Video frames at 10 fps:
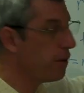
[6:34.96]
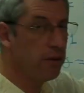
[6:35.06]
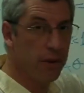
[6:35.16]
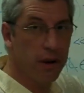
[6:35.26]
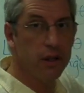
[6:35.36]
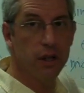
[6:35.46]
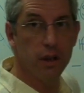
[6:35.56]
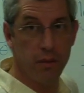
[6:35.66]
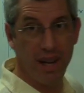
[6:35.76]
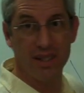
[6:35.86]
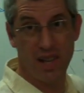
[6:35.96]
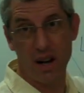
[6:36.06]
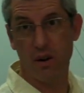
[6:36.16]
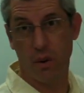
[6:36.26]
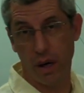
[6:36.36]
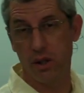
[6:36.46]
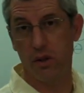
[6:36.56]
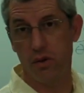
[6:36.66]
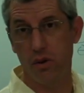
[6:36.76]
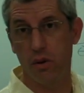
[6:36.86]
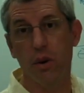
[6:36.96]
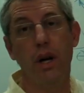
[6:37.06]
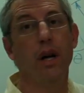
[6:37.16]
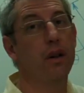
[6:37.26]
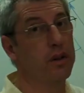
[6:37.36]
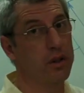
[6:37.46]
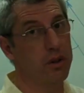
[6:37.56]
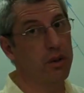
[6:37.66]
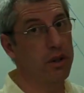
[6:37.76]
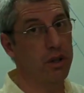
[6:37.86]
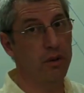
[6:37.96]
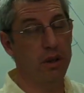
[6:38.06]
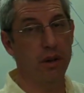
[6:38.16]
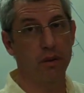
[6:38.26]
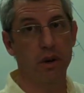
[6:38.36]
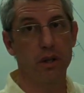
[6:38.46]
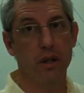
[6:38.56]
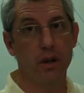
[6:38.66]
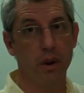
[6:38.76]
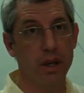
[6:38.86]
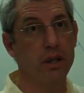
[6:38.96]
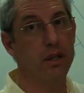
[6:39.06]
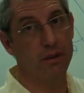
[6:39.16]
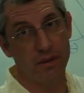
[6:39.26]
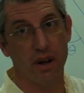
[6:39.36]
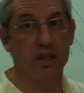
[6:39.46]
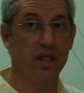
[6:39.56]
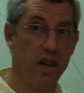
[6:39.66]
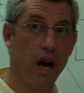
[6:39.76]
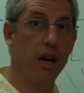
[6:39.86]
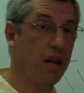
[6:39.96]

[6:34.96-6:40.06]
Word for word: a function that makes that equation true. The solution to a differential equation is a function, not a